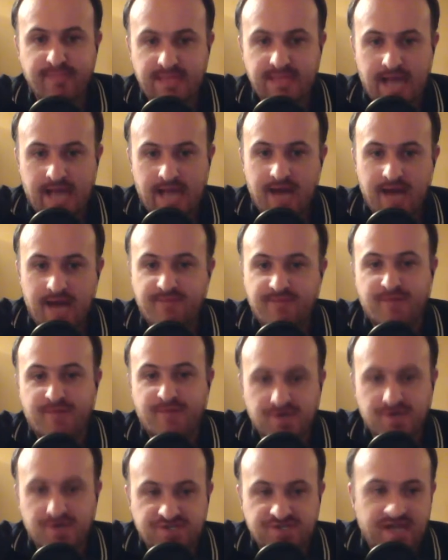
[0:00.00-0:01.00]
Dan at
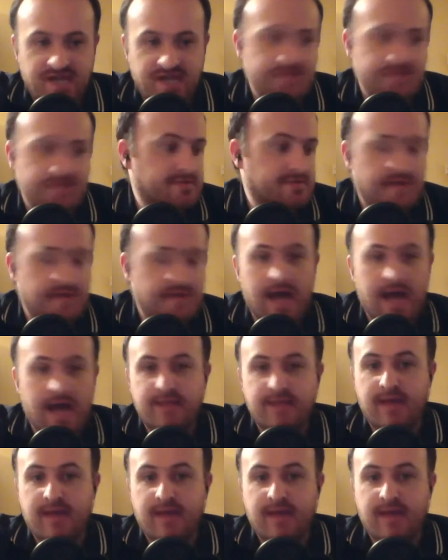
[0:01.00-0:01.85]
first said that